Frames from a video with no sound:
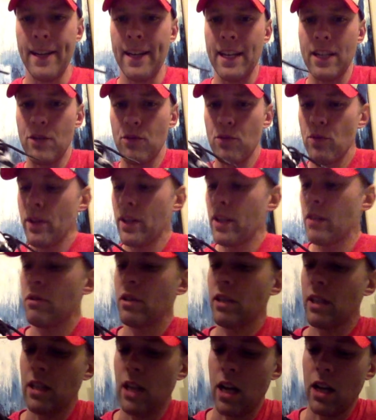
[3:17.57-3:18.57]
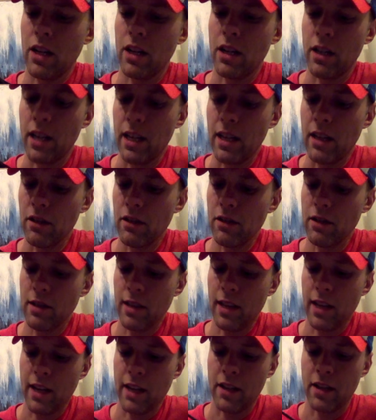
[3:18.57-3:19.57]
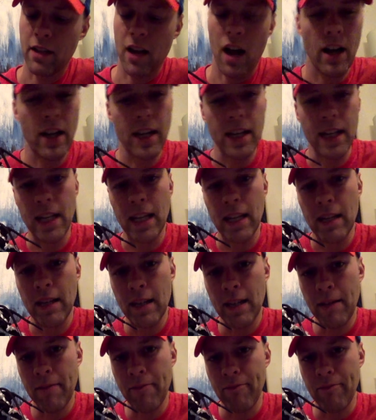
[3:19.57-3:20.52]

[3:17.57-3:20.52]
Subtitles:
It's really, really not good. It looks like Saucony